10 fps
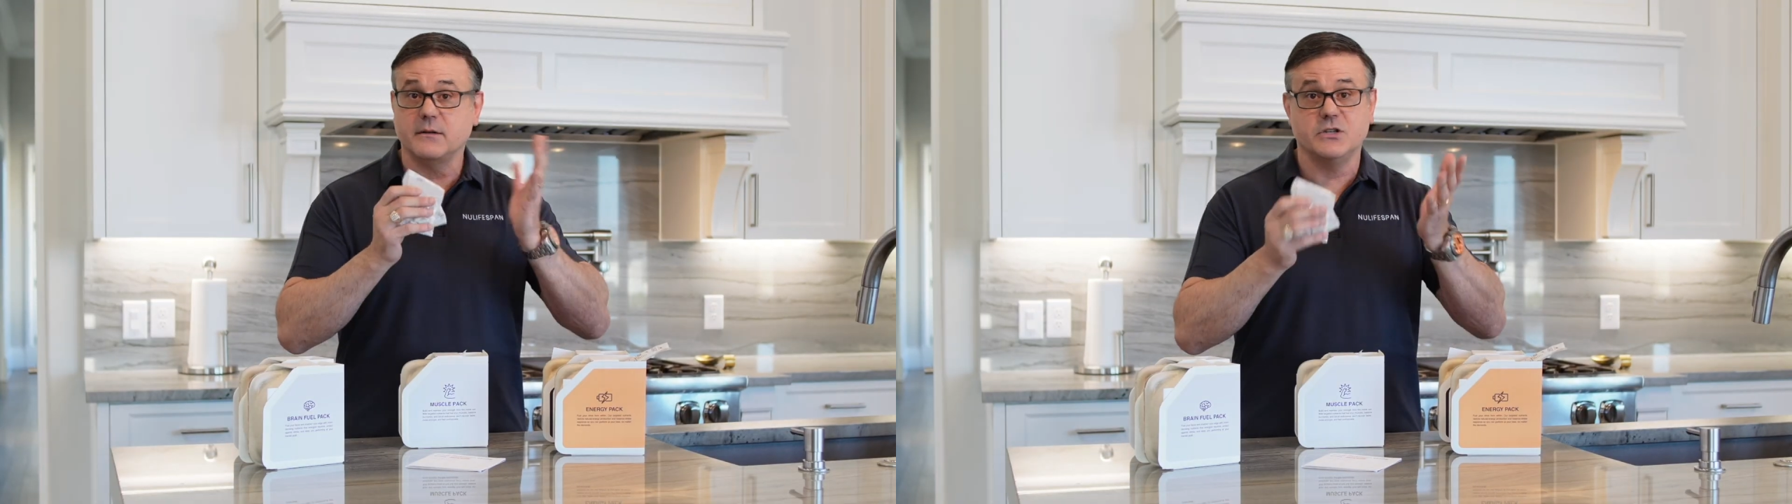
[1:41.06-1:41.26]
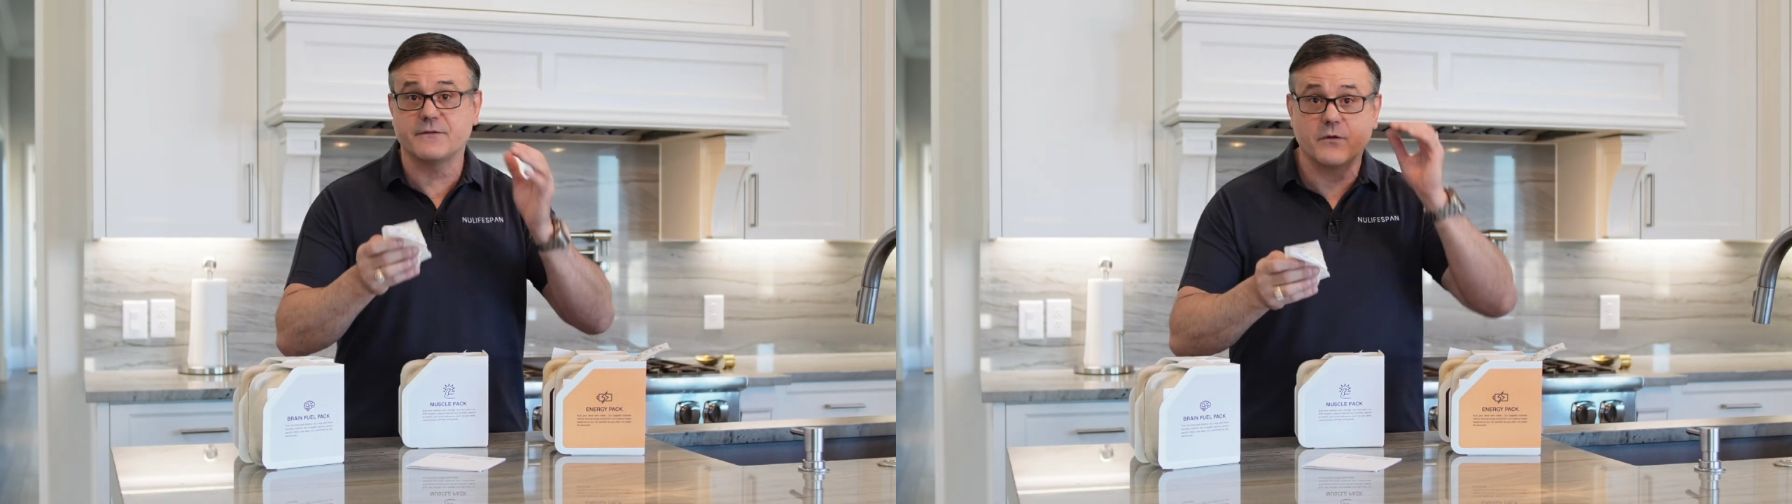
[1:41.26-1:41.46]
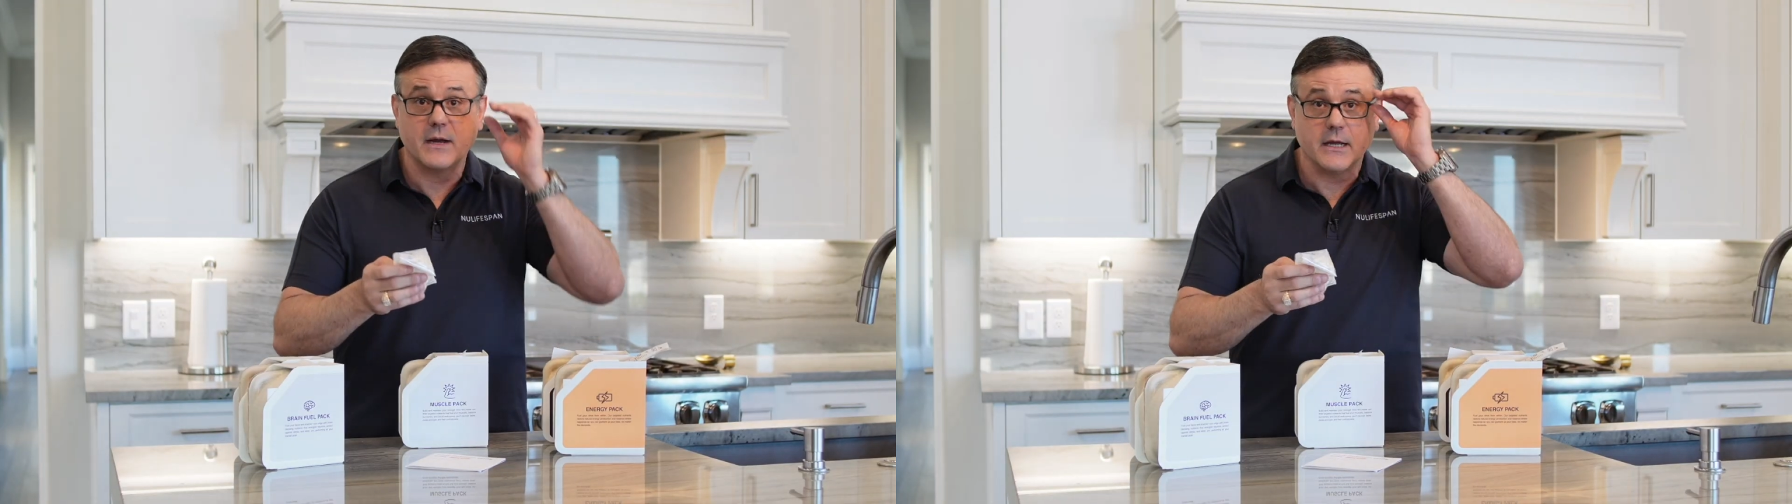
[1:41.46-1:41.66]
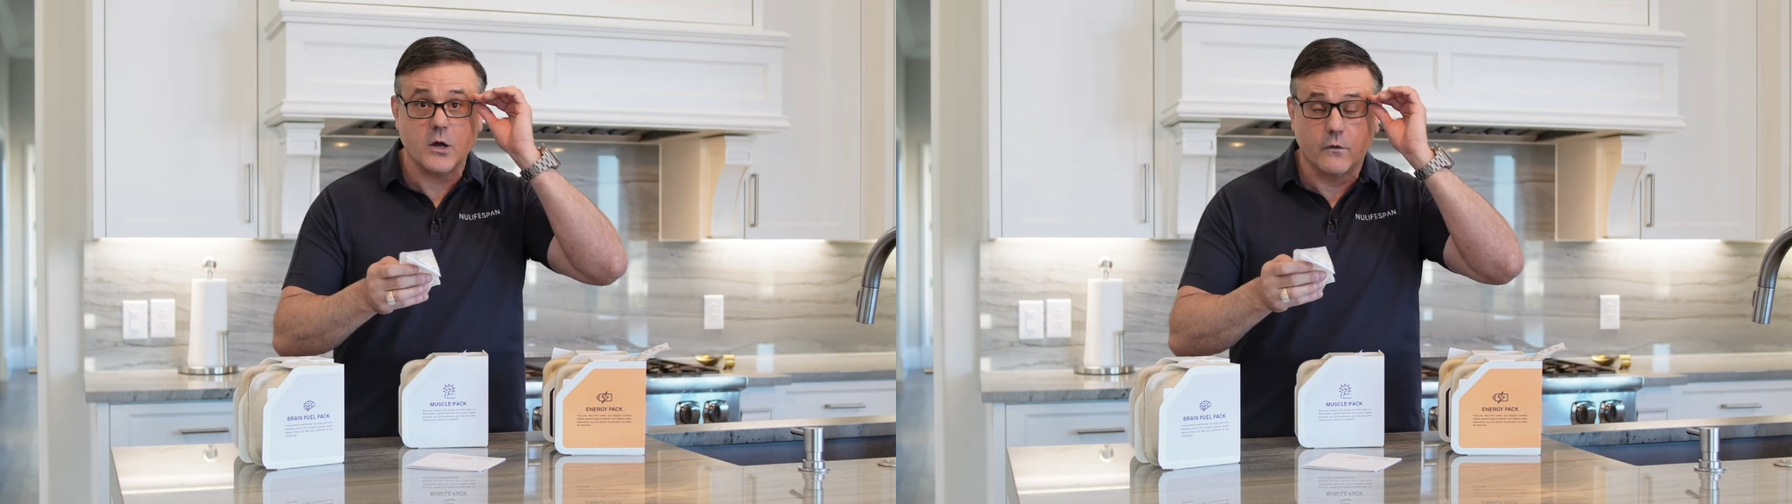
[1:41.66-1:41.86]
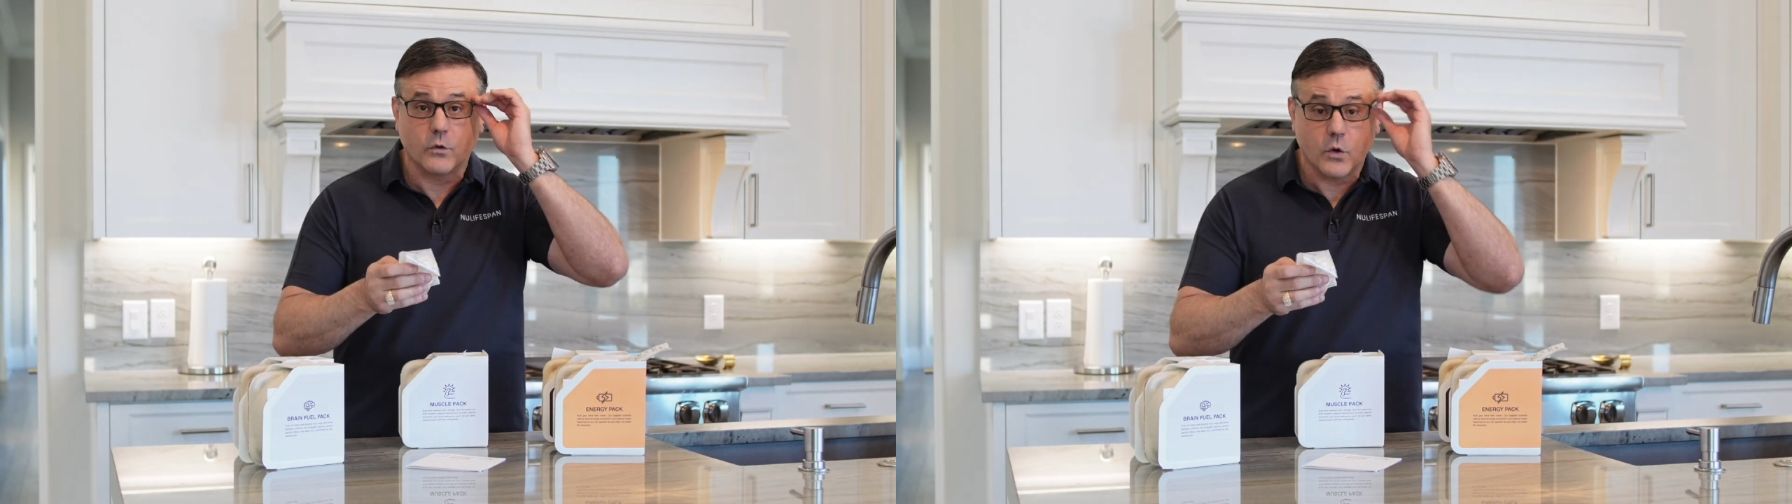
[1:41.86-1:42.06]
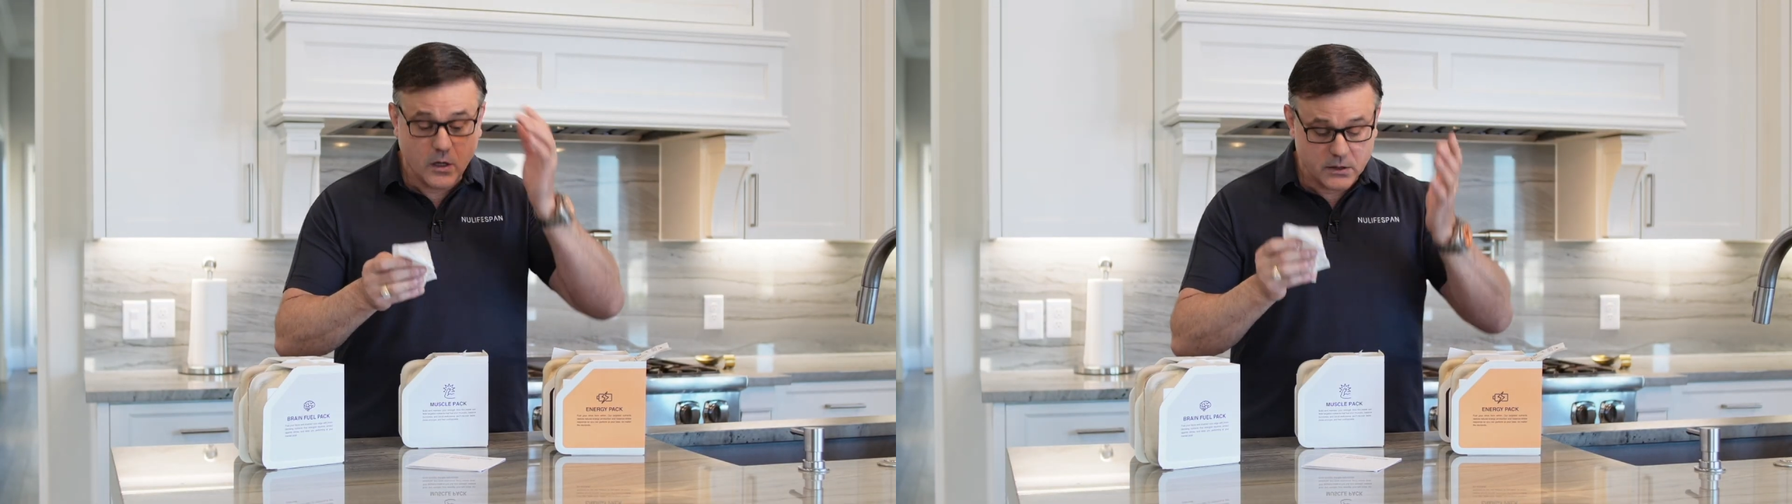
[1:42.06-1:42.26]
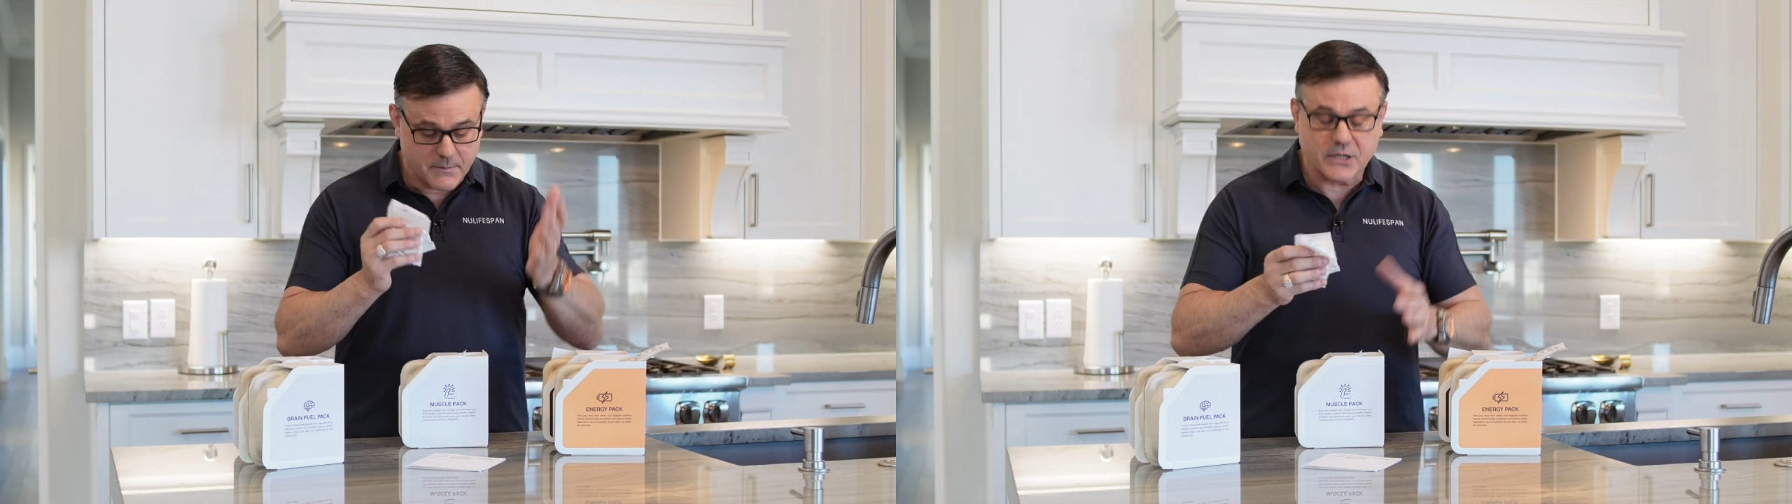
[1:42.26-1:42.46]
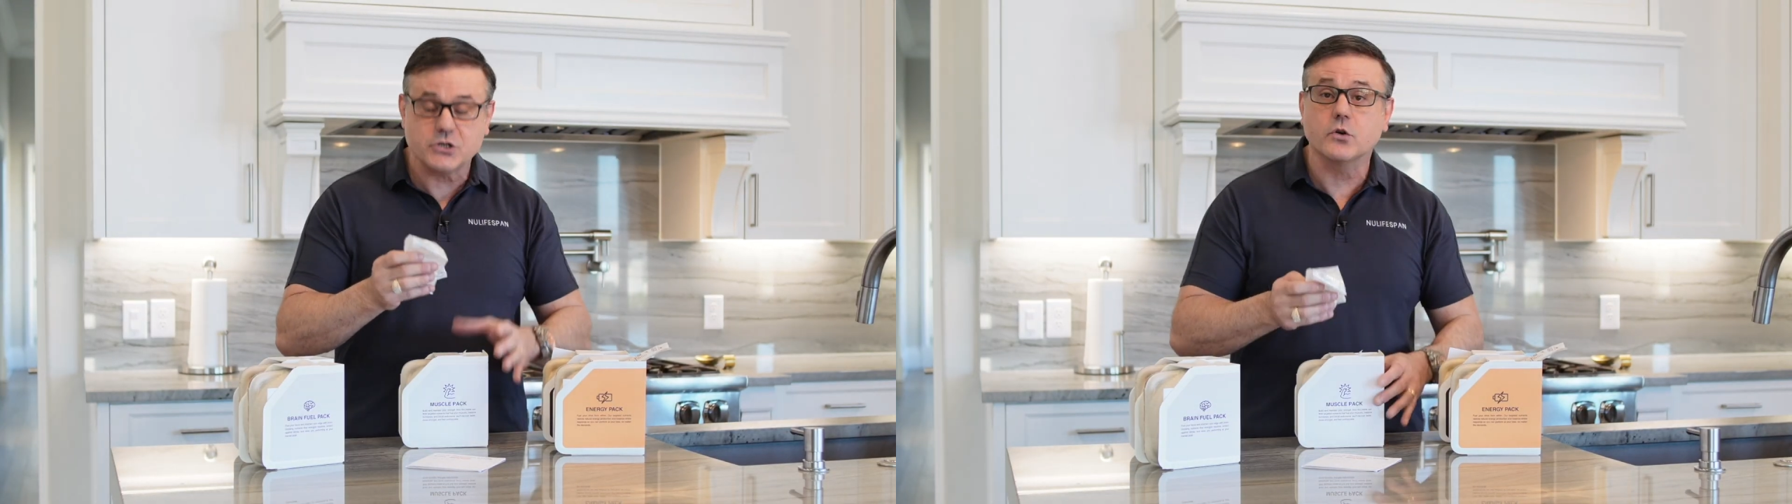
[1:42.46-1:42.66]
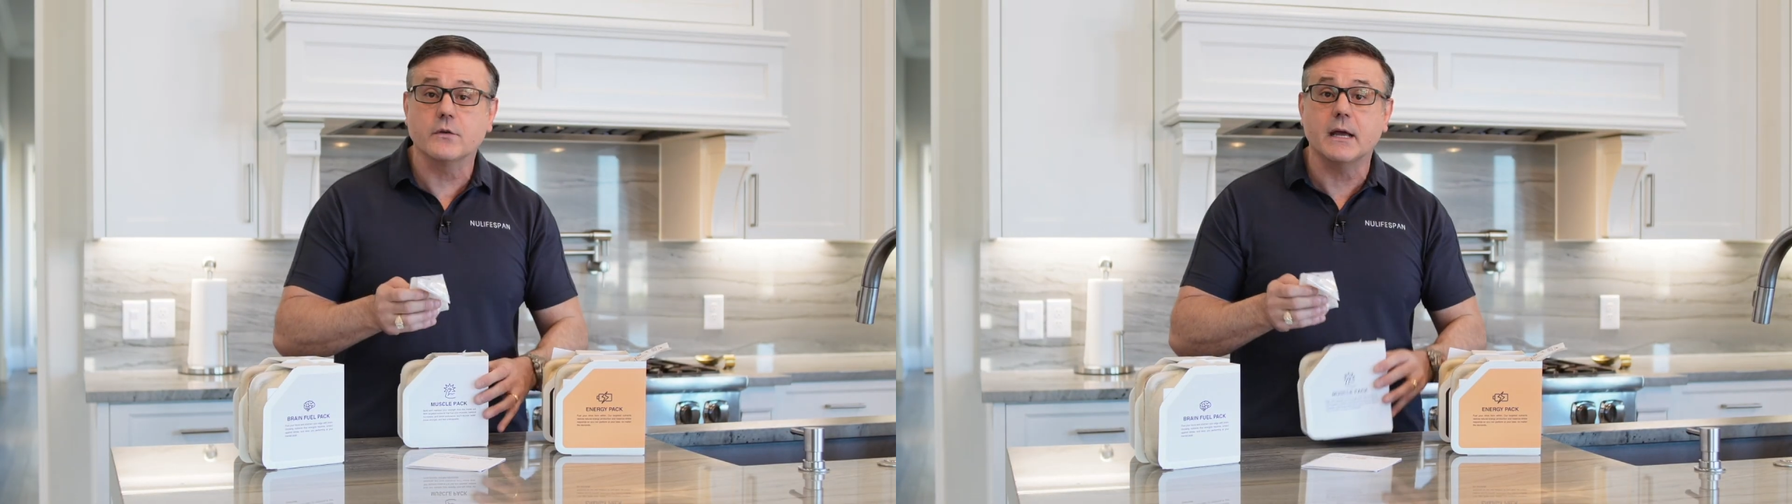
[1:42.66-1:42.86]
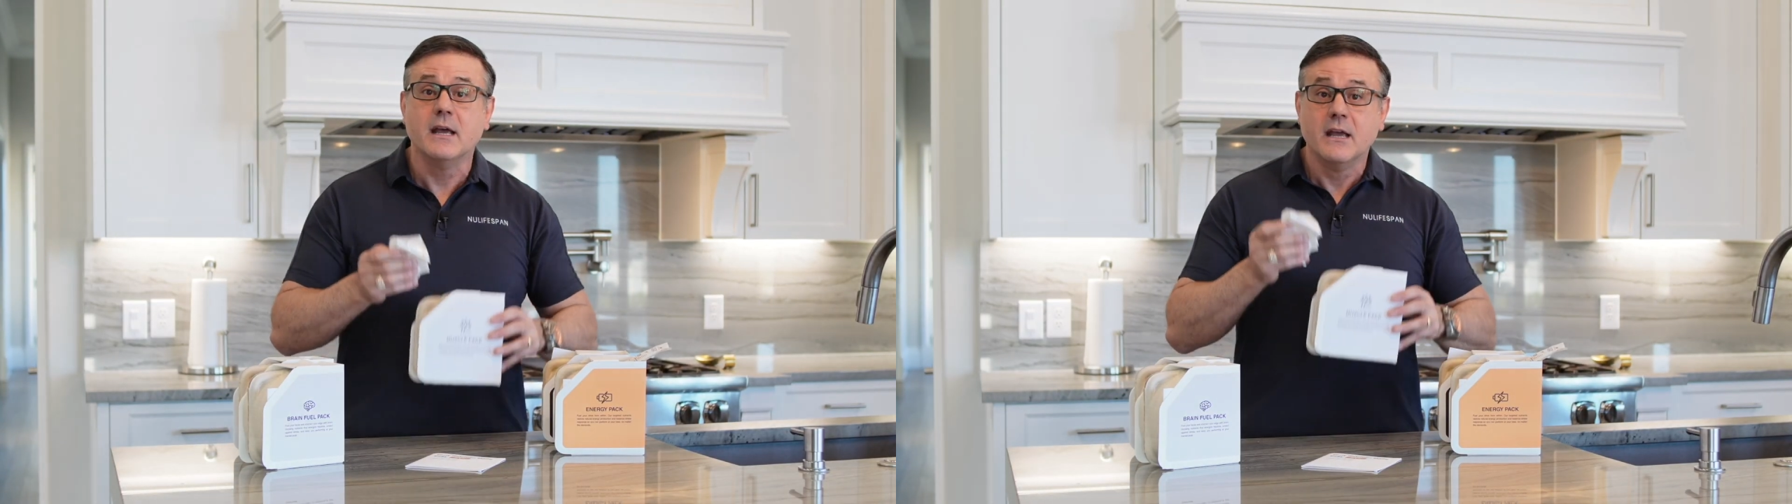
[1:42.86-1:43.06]
and just friendly overall to make sure
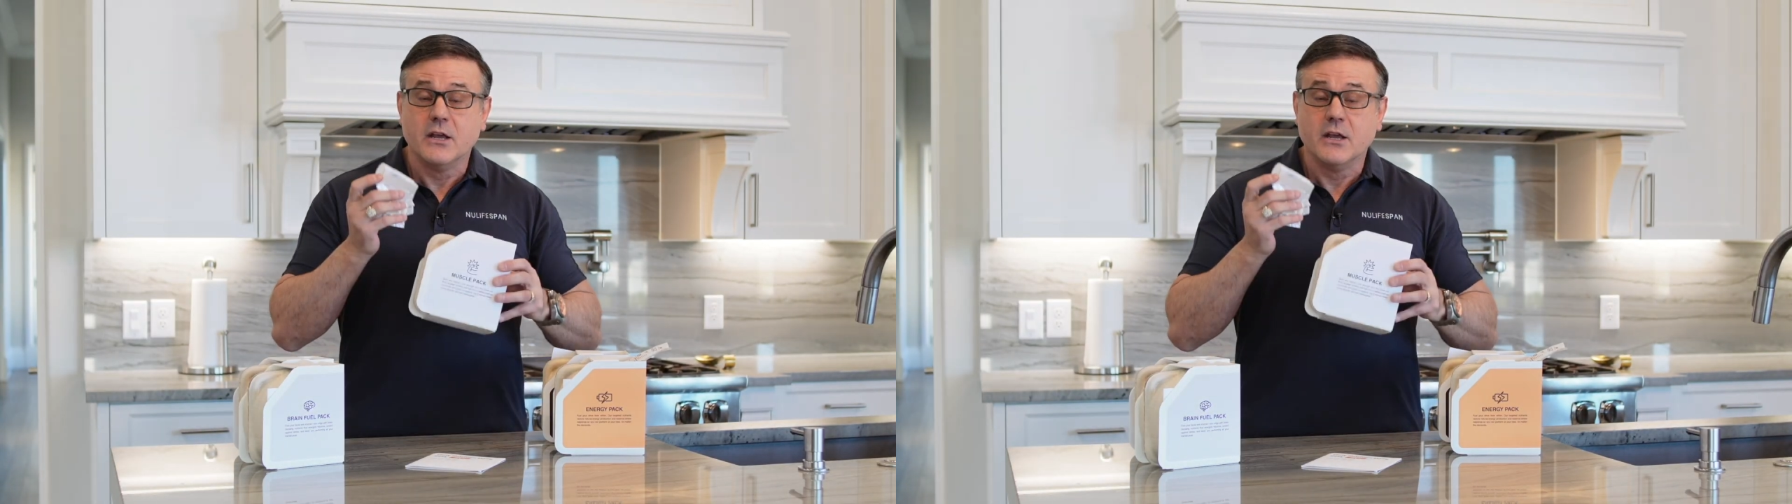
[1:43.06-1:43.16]
that